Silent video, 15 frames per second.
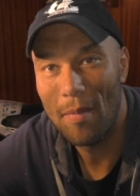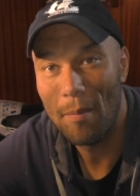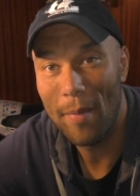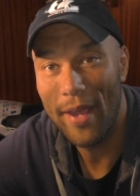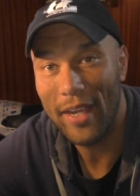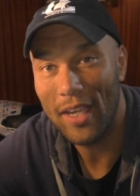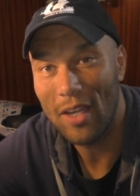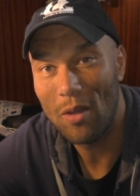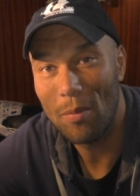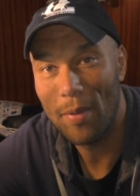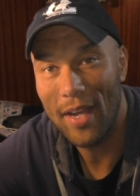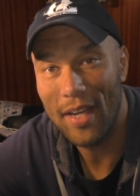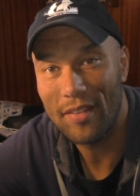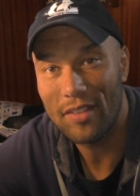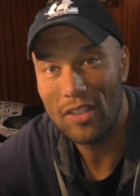make our
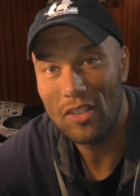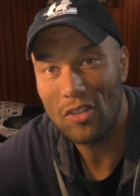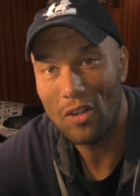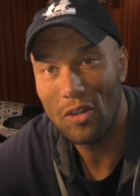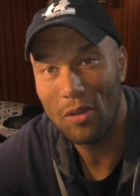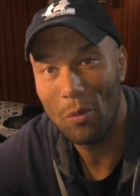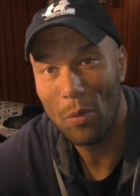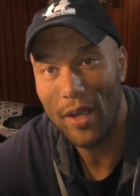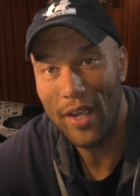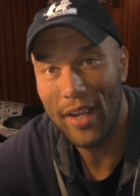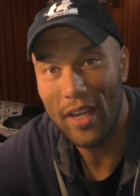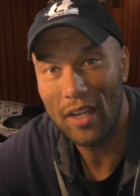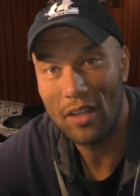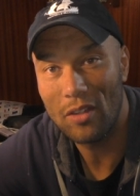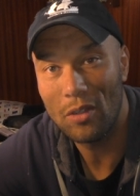passage all the
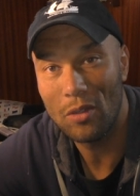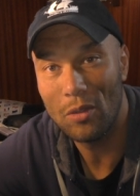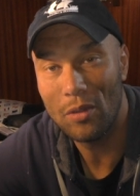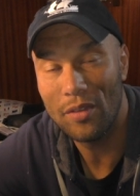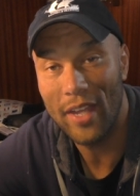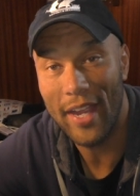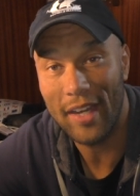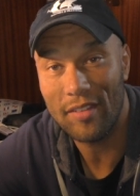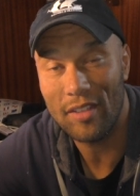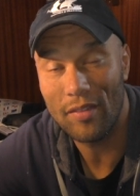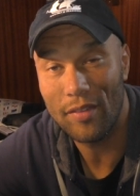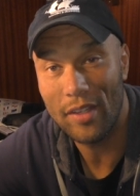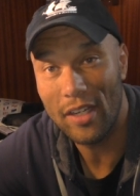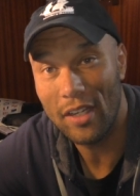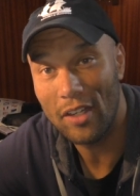way to the exit
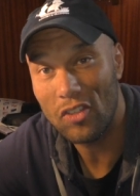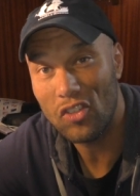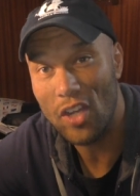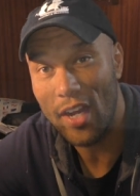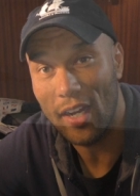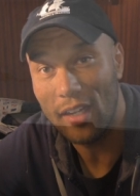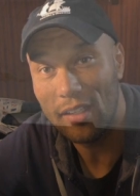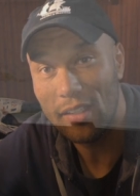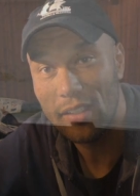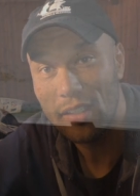of the English Channel.